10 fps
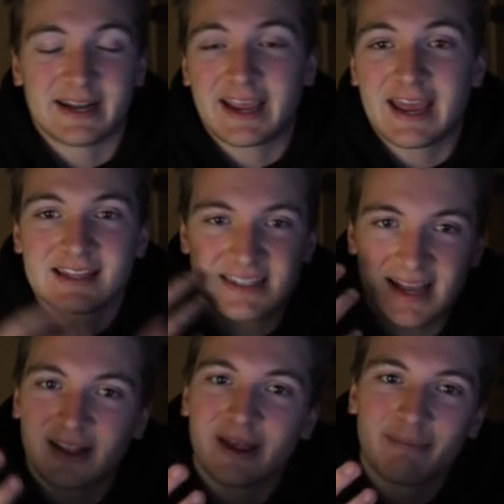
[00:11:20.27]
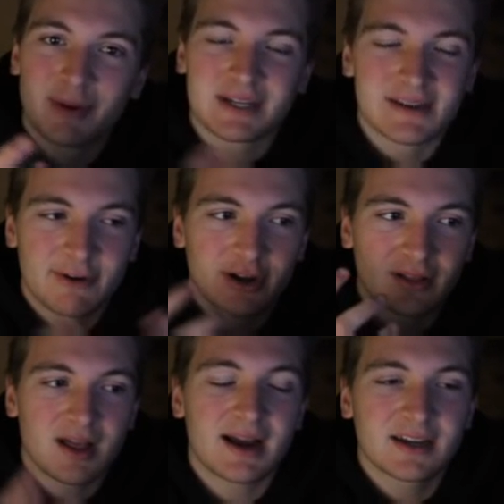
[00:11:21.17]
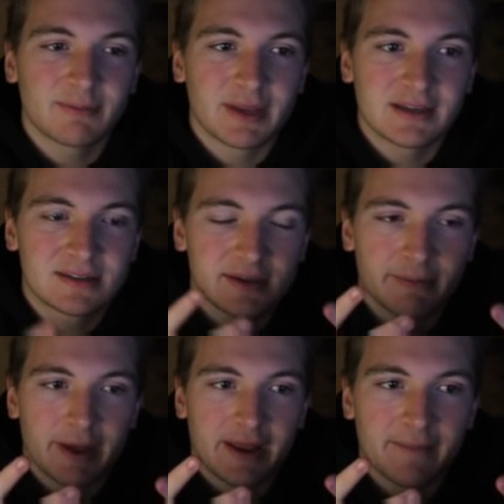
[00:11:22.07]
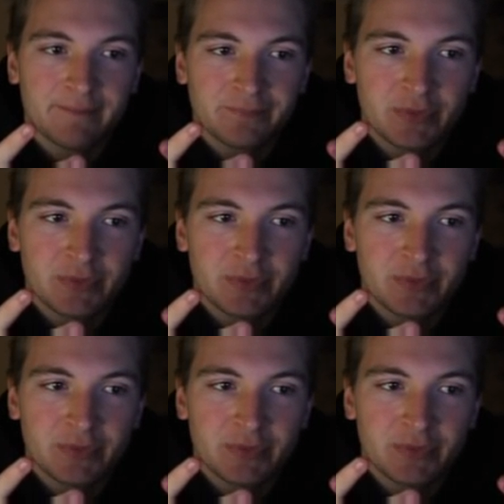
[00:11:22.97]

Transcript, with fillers: And I can't sell him because I've already locked him into my